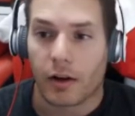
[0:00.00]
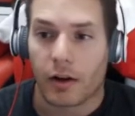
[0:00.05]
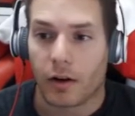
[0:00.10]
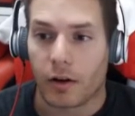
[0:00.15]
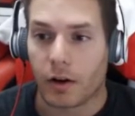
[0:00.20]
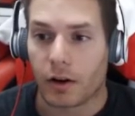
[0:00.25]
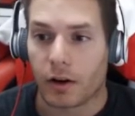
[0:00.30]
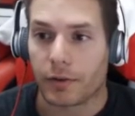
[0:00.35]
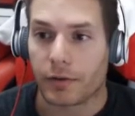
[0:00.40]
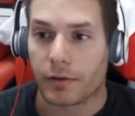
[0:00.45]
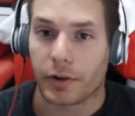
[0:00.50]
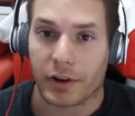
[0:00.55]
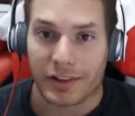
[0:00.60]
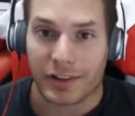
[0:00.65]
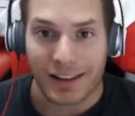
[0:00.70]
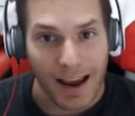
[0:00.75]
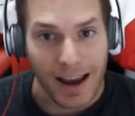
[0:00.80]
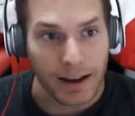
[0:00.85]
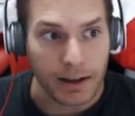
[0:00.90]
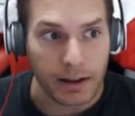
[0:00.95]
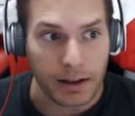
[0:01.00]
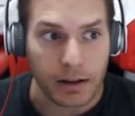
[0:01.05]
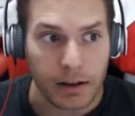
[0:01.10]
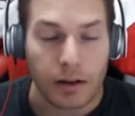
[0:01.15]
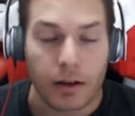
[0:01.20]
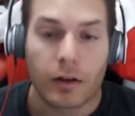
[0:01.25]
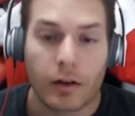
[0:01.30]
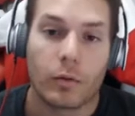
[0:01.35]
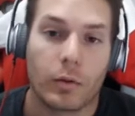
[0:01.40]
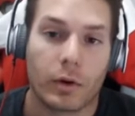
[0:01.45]
Or if you're attacking
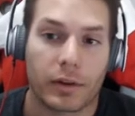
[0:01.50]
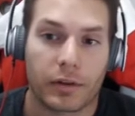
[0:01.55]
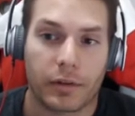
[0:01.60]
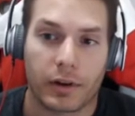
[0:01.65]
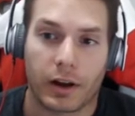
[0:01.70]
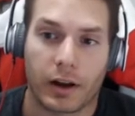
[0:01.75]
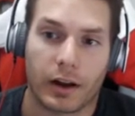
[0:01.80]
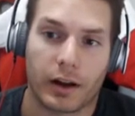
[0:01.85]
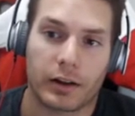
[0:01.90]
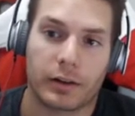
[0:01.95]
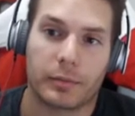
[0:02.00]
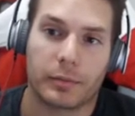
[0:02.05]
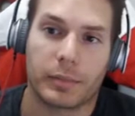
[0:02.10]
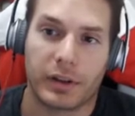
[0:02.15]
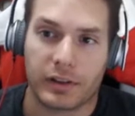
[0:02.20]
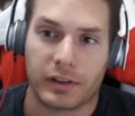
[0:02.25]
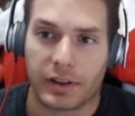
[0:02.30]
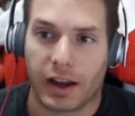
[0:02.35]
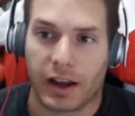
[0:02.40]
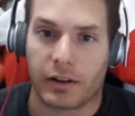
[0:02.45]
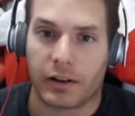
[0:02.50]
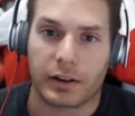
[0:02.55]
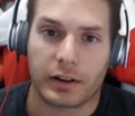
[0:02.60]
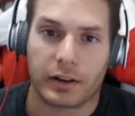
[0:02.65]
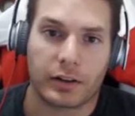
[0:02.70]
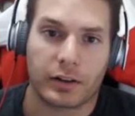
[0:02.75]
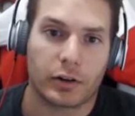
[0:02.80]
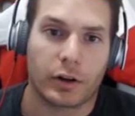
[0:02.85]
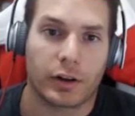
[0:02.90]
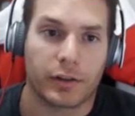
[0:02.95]
with beatdown, you
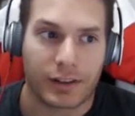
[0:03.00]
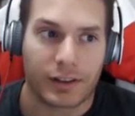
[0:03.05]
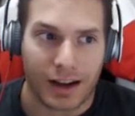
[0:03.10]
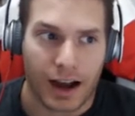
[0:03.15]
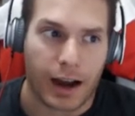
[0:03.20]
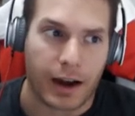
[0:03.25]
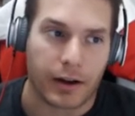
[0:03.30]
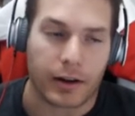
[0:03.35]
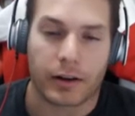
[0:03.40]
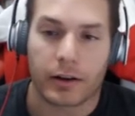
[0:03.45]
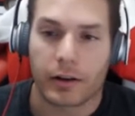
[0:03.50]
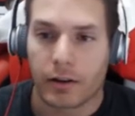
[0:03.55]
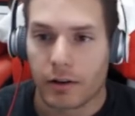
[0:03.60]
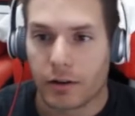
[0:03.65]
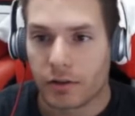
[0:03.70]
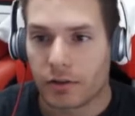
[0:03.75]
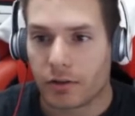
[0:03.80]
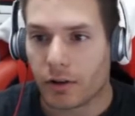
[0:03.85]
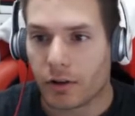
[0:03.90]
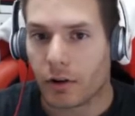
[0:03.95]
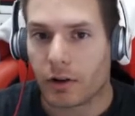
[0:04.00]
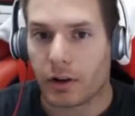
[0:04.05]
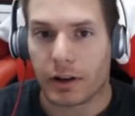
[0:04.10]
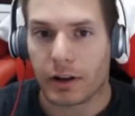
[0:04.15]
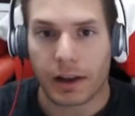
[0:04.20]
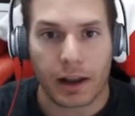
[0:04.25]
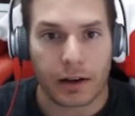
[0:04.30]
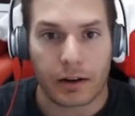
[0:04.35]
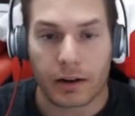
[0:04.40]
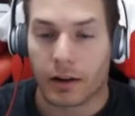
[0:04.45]
can go even higher. So
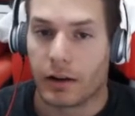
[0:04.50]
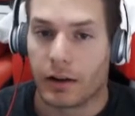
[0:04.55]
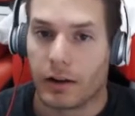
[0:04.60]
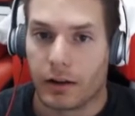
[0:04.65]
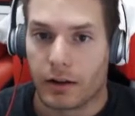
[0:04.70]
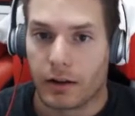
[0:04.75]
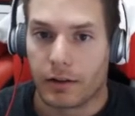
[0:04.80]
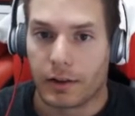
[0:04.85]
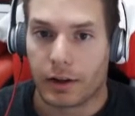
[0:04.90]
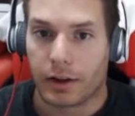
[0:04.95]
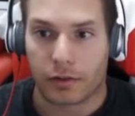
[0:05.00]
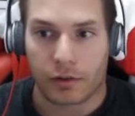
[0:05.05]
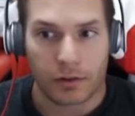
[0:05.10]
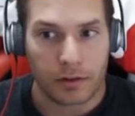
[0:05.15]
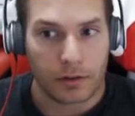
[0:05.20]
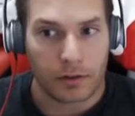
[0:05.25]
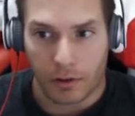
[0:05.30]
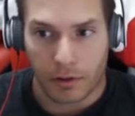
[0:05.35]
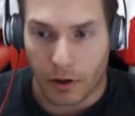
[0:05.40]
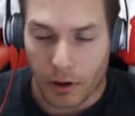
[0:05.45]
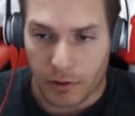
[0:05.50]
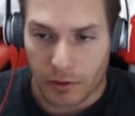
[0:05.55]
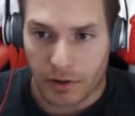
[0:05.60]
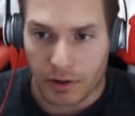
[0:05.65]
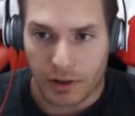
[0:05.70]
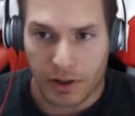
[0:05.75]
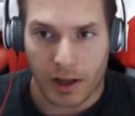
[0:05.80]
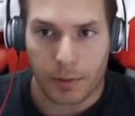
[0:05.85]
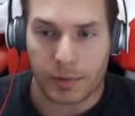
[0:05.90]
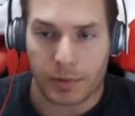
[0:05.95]
again, there's
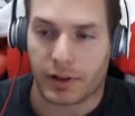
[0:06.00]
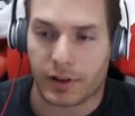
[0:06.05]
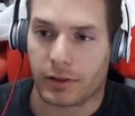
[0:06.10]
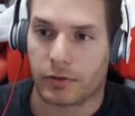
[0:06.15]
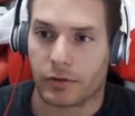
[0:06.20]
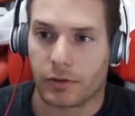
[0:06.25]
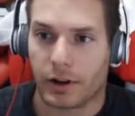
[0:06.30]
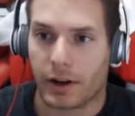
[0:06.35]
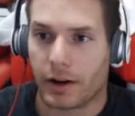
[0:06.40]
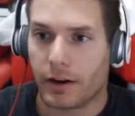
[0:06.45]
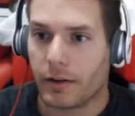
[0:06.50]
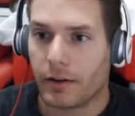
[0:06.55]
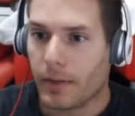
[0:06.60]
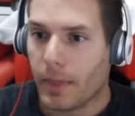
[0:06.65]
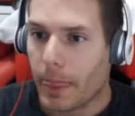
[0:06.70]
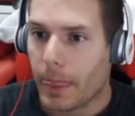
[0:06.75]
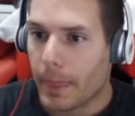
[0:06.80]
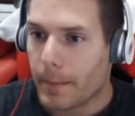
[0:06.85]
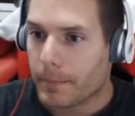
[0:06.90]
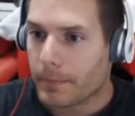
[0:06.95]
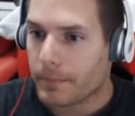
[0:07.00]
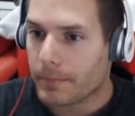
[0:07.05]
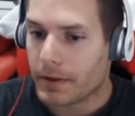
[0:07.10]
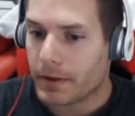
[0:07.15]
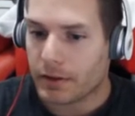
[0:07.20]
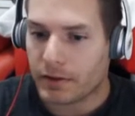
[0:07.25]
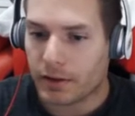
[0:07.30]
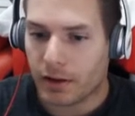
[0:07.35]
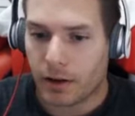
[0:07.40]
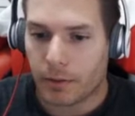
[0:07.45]
OTK potential there.
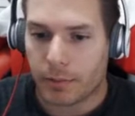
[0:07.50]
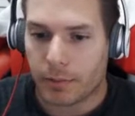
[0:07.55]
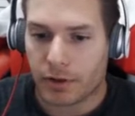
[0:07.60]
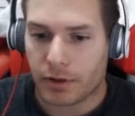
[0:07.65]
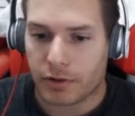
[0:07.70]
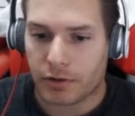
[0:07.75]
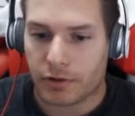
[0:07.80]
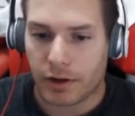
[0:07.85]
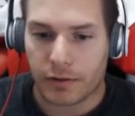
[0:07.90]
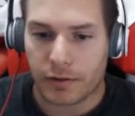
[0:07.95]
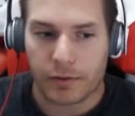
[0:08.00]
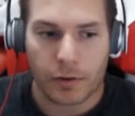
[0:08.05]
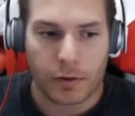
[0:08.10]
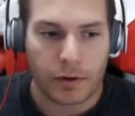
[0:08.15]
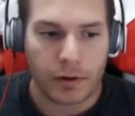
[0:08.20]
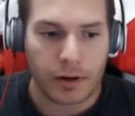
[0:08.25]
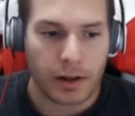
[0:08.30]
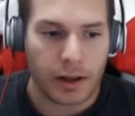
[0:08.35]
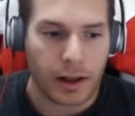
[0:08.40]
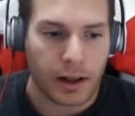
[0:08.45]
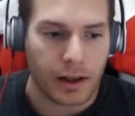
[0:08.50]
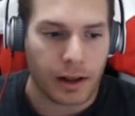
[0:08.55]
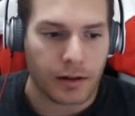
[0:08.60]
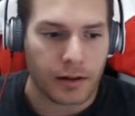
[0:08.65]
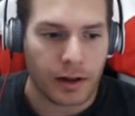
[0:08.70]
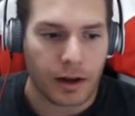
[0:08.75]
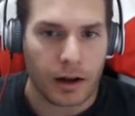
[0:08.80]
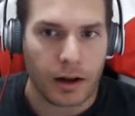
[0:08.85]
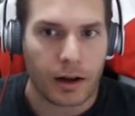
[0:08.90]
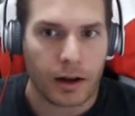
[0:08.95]
It's all pretty straightforward,
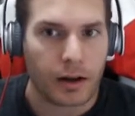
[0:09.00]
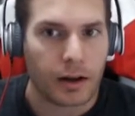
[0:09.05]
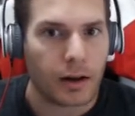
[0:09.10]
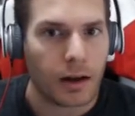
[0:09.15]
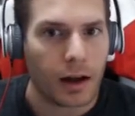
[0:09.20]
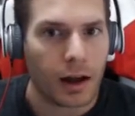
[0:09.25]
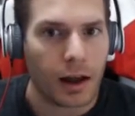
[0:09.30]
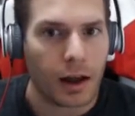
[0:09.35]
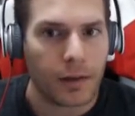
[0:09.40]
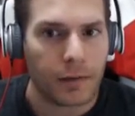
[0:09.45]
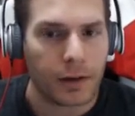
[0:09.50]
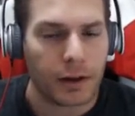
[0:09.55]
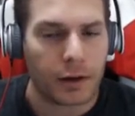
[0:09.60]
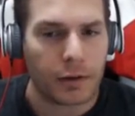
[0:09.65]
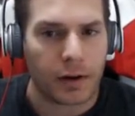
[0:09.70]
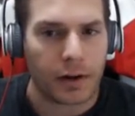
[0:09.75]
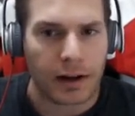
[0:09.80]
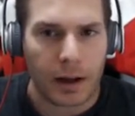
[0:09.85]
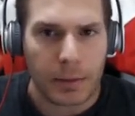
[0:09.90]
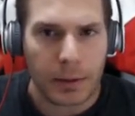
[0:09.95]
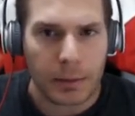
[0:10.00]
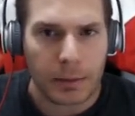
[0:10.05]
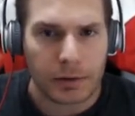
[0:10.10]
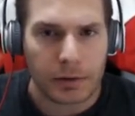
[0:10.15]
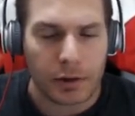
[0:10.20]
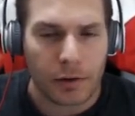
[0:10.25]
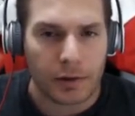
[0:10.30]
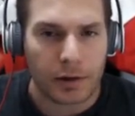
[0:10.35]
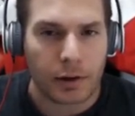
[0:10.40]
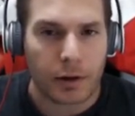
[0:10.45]
and I feel like right now people
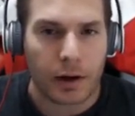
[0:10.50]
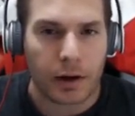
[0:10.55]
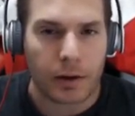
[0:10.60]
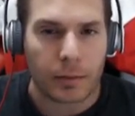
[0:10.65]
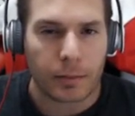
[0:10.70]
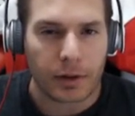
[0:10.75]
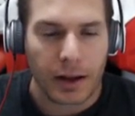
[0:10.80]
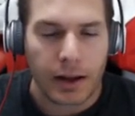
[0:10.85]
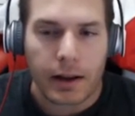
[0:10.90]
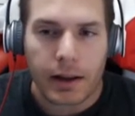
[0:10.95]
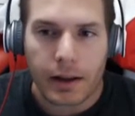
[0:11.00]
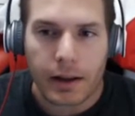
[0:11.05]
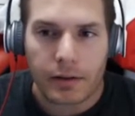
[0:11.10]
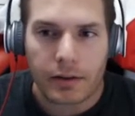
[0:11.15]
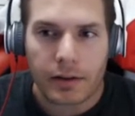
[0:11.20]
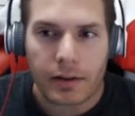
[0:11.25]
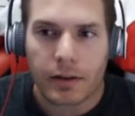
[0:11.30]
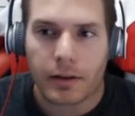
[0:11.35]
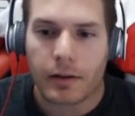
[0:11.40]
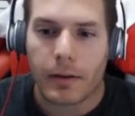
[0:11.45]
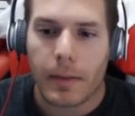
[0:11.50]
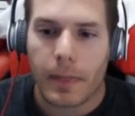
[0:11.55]
don't really know how to play against it.